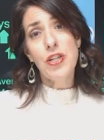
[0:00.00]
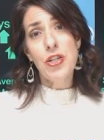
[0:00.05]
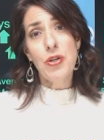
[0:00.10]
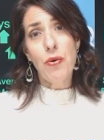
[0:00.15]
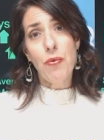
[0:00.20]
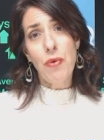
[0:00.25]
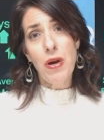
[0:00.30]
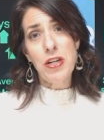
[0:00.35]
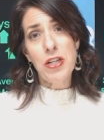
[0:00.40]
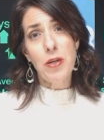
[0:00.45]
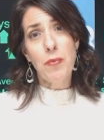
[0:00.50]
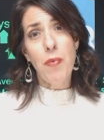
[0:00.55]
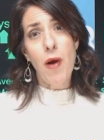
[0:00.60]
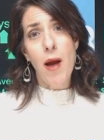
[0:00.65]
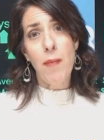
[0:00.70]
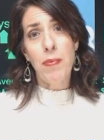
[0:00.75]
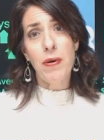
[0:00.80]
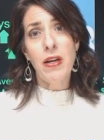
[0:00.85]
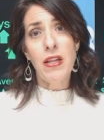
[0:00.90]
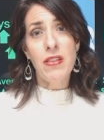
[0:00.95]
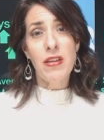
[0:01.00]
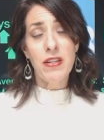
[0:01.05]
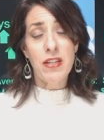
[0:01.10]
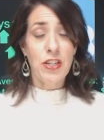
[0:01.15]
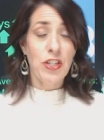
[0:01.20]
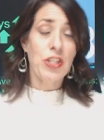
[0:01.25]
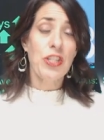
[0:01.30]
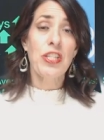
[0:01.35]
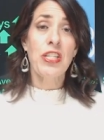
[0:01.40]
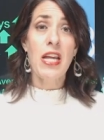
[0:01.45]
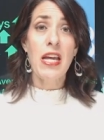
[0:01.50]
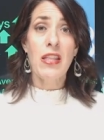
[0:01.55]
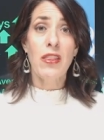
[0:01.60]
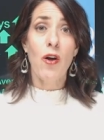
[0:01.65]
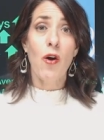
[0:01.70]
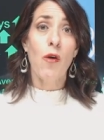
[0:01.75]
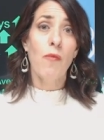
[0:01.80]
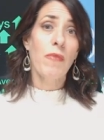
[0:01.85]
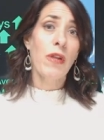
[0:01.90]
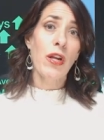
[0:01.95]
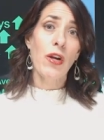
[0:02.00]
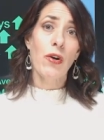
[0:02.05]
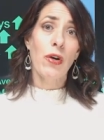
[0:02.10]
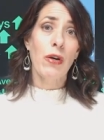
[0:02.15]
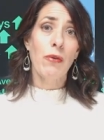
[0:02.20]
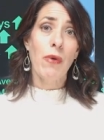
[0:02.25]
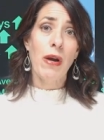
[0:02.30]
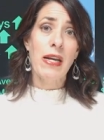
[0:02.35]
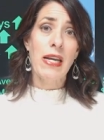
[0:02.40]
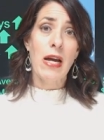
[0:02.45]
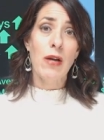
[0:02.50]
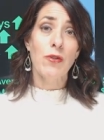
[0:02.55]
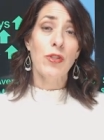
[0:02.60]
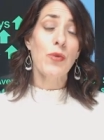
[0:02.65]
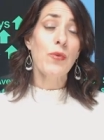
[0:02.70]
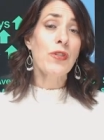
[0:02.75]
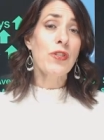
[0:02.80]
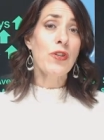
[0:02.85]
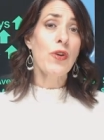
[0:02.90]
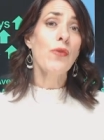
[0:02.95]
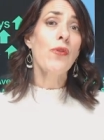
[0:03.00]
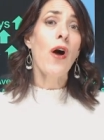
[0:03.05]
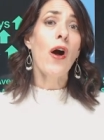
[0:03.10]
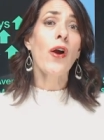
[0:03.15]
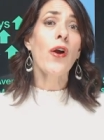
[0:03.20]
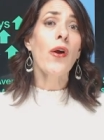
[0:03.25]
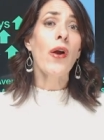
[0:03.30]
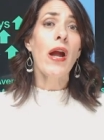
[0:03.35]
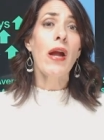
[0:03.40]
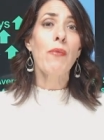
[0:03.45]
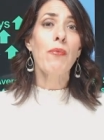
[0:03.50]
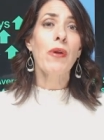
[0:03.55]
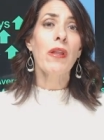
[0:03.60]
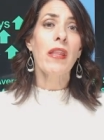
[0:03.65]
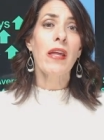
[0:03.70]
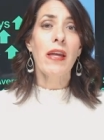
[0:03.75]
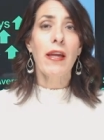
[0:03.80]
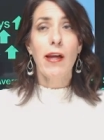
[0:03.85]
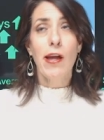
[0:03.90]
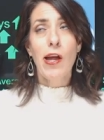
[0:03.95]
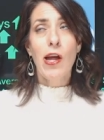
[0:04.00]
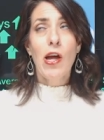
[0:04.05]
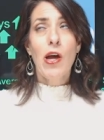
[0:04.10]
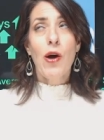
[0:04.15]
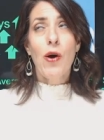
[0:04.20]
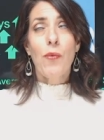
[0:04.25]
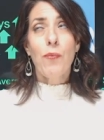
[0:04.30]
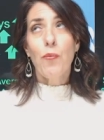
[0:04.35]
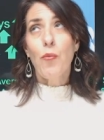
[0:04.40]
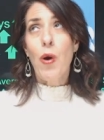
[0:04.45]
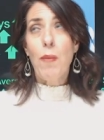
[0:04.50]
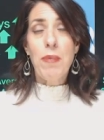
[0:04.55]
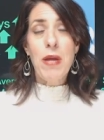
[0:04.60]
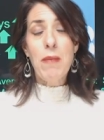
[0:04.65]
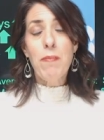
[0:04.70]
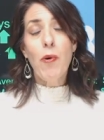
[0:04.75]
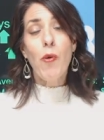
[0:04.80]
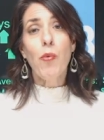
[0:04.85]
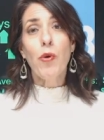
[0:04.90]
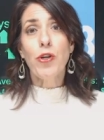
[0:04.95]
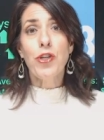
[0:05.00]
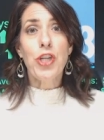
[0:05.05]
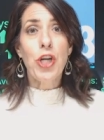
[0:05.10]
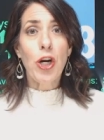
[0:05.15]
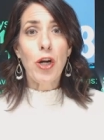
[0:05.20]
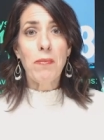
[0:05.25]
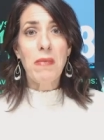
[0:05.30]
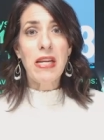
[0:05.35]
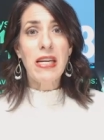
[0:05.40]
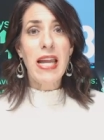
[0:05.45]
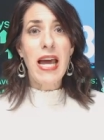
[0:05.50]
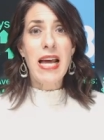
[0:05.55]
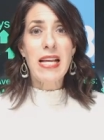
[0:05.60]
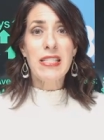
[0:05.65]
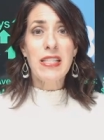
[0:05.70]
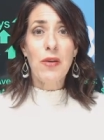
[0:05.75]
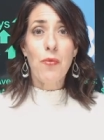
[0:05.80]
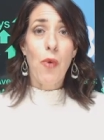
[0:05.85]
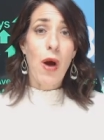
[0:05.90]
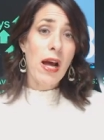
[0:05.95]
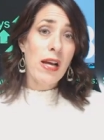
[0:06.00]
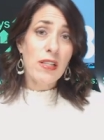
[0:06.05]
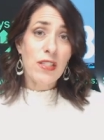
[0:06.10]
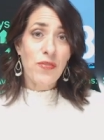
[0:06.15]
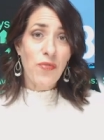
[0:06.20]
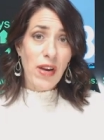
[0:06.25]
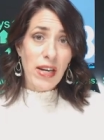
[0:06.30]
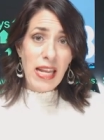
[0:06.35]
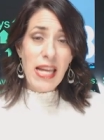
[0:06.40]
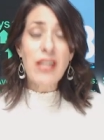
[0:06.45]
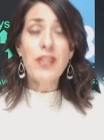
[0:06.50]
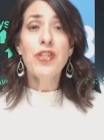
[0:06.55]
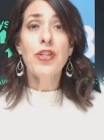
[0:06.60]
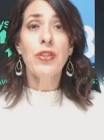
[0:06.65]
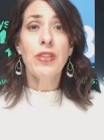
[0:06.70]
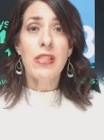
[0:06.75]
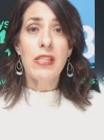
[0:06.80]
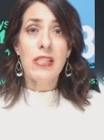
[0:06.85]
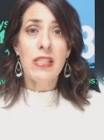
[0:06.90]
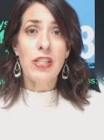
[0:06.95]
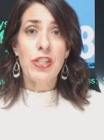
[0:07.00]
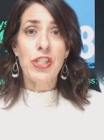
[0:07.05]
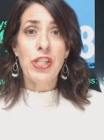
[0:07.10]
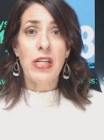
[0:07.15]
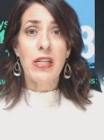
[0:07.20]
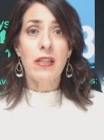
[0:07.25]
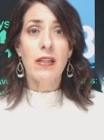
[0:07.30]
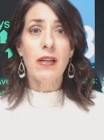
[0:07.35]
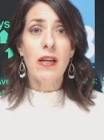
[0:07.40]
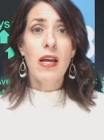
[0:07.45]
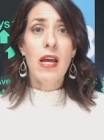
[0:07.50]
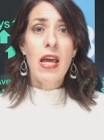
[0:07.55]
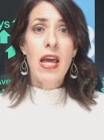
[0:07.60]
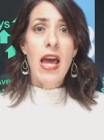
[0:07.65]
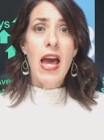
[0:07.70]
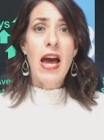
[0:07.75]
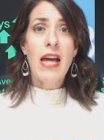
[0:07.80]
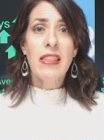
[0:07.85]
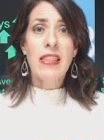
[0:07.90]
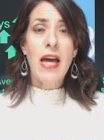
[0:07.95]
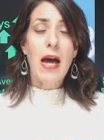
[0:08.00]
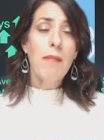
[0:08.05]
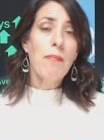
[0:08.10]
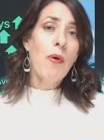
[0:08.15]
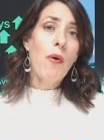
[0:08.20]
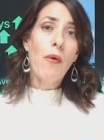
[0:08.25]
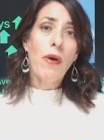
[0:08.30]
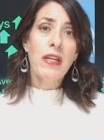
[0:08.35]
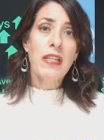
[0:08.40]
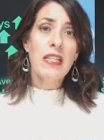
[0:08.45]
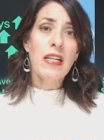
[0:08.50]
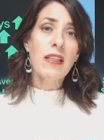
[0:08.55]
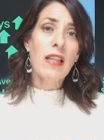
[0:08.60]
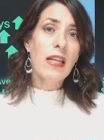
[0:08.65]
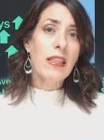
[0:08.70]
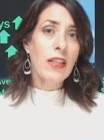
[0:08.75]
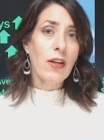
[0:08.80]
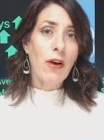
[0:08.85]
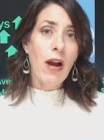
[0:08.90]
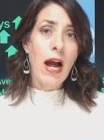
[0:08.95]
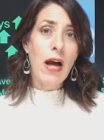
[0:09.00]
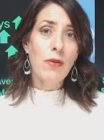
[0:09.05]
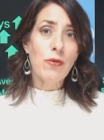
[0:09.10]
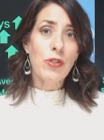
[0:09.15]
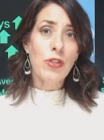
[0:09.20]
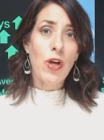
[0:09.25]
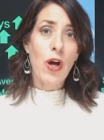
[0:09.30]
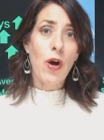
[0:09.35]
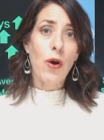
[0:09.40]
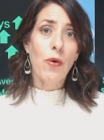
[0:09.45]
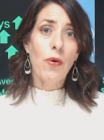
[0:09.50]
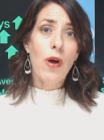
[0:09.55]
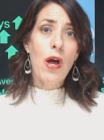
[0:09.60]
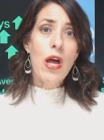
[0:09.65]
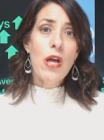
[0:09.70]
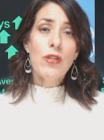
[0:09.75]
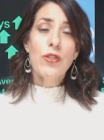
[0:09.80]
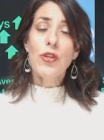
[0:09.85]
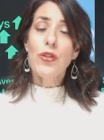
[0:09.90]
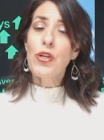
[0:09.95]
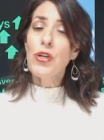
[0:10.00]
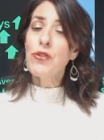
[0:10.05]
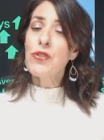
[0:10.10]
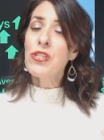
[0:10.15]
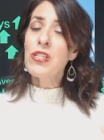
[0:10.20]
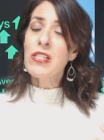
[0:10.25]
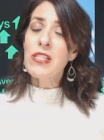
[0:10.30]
to get into a rental property than to just stay in the home that you're in right now. So it's no longer a really what people were terming as a wise financial decision at that point to let their house go. So